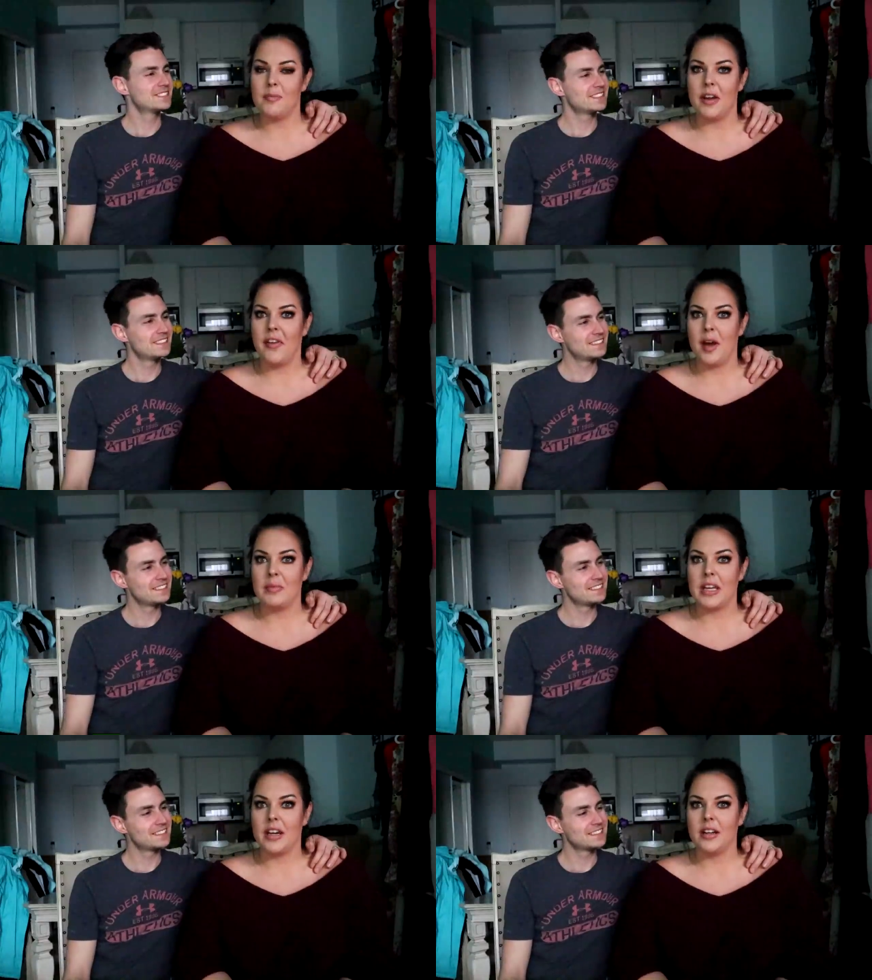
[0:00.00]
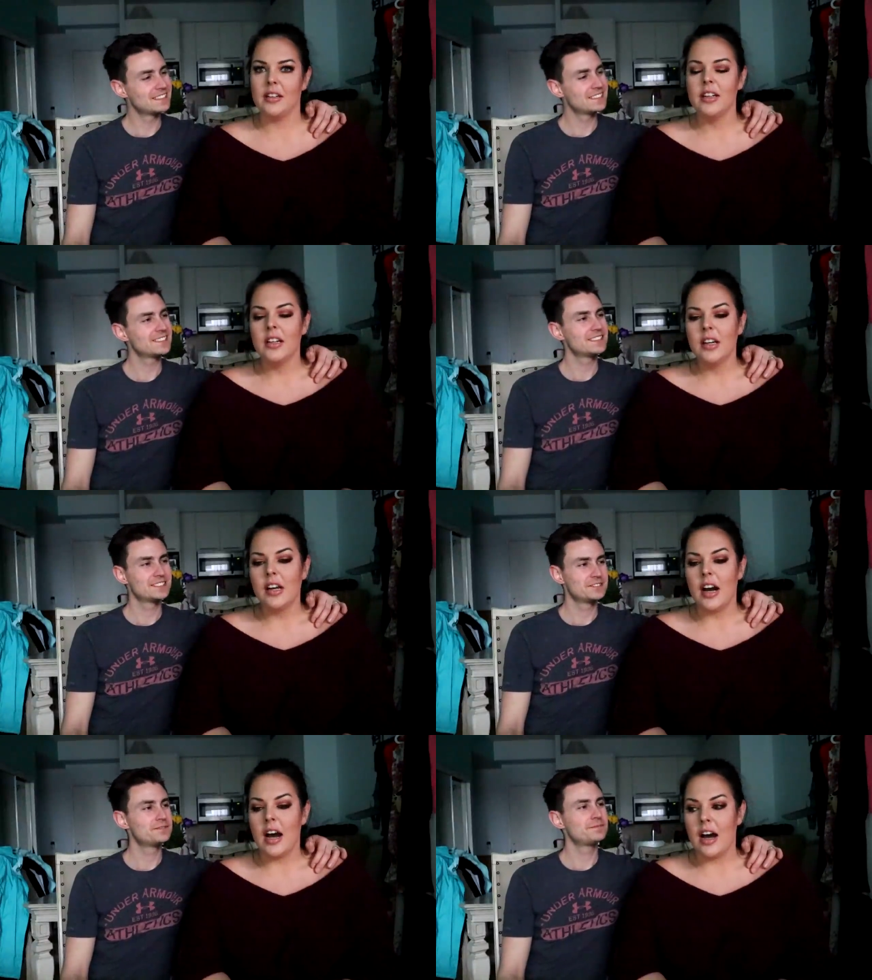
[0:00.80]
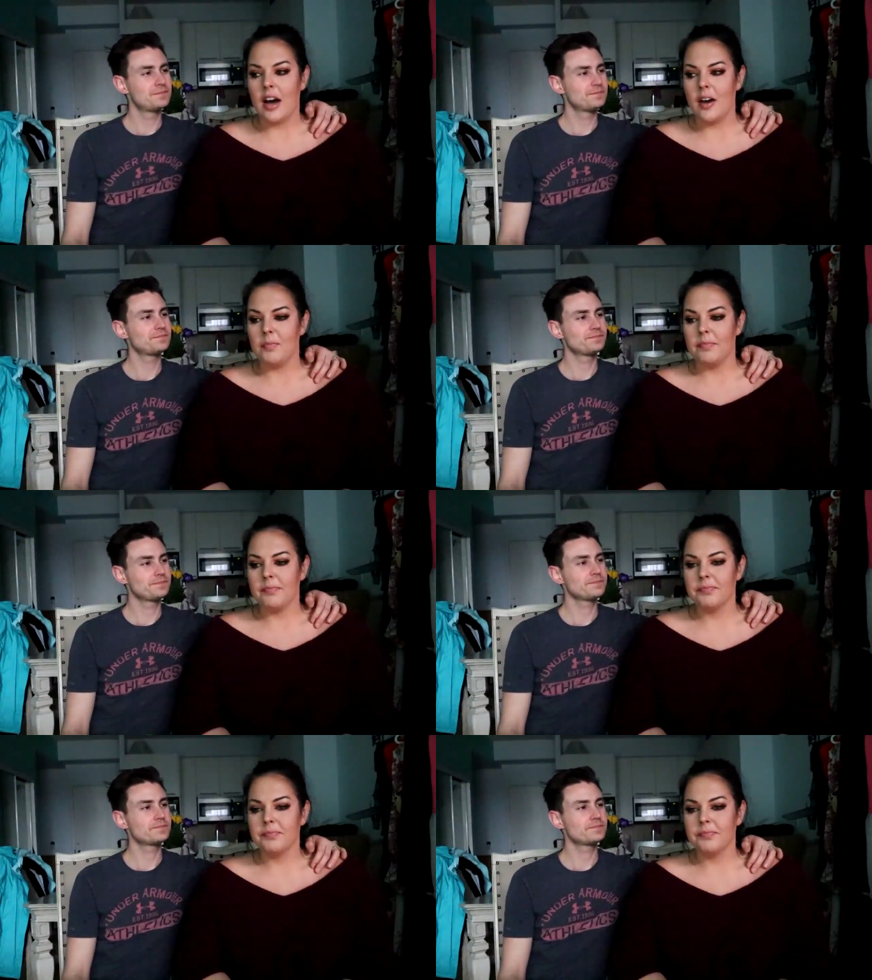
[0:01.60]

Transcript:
Speaker 1: my family here. Um,